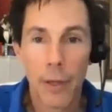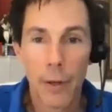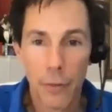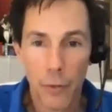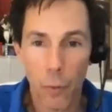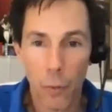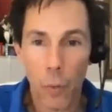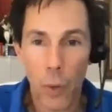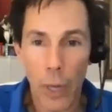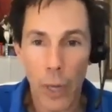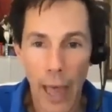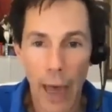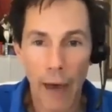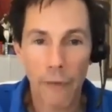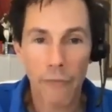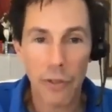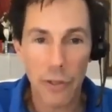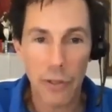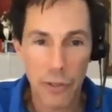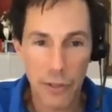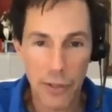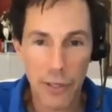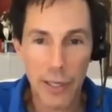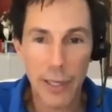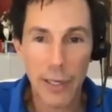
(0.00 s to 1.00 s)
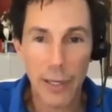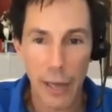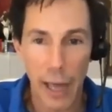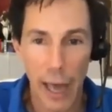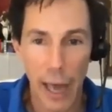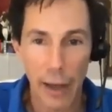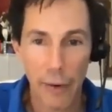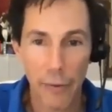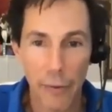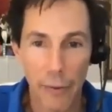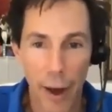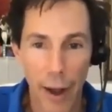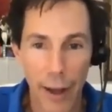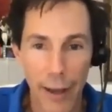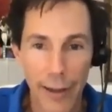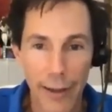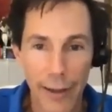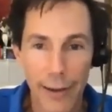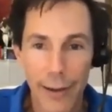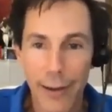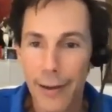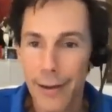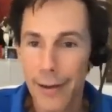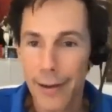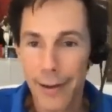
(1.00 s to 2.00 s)
that we haven't seen yet, right?
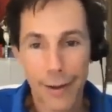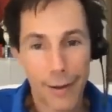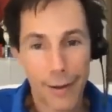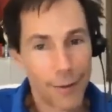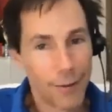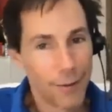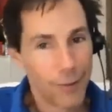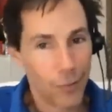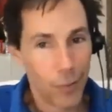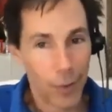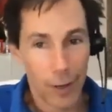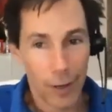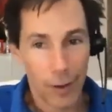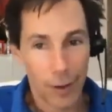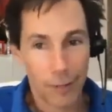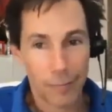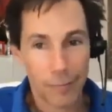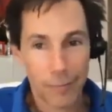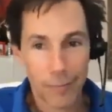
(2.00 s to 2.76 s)
Well,